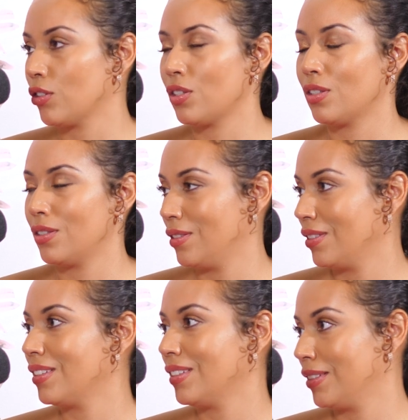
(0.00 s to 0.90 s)
and
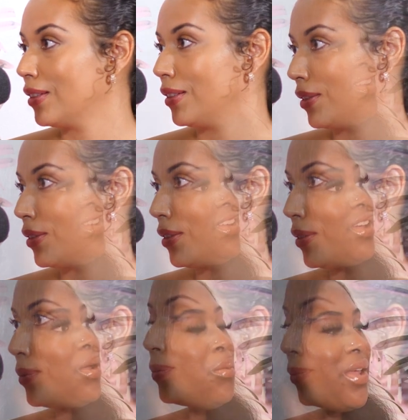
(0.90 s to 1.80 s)
that already
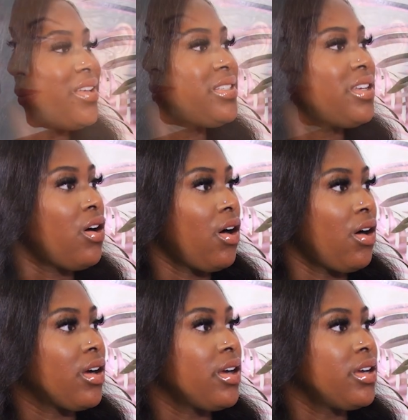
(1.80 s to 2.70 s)
makes it
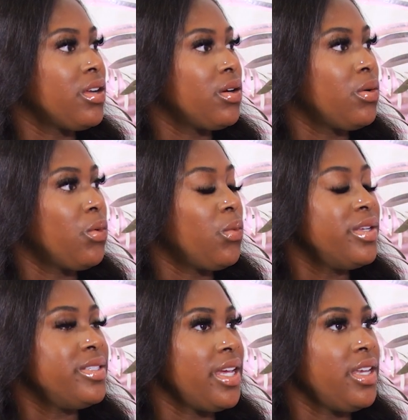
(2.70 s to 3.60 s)
hard
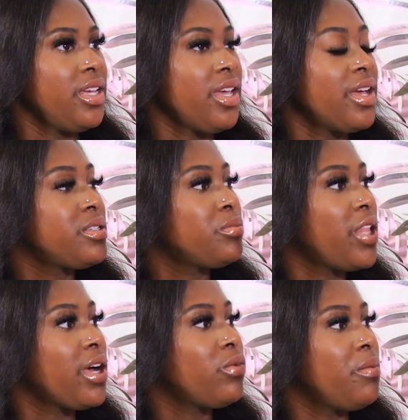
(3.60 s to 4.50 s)
when dating as a
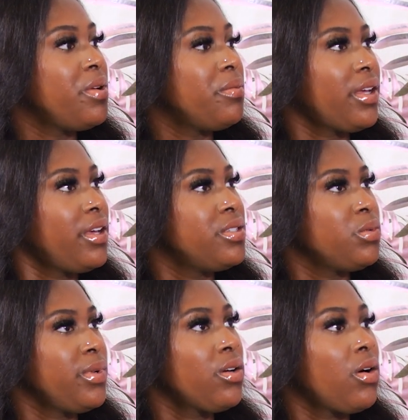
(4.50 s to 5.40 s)
Black woman,
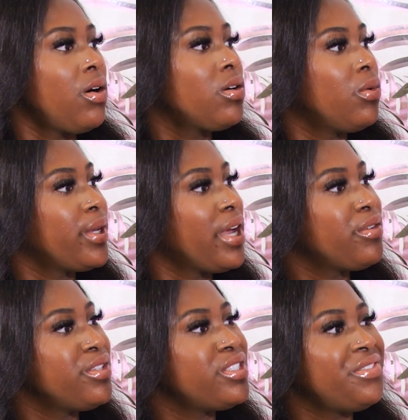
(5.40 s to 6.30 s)
because we are all going
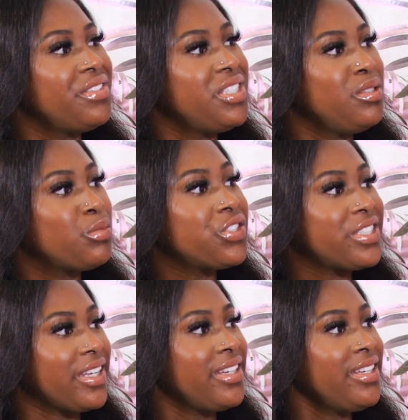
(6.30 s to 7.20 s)
after this
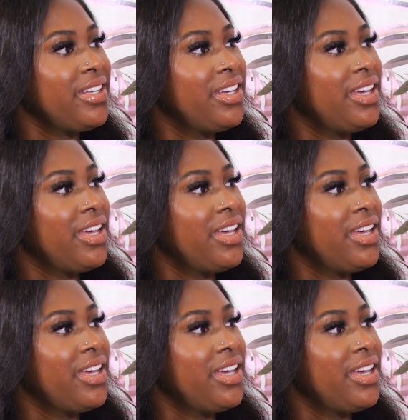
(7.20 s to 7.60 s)
15%.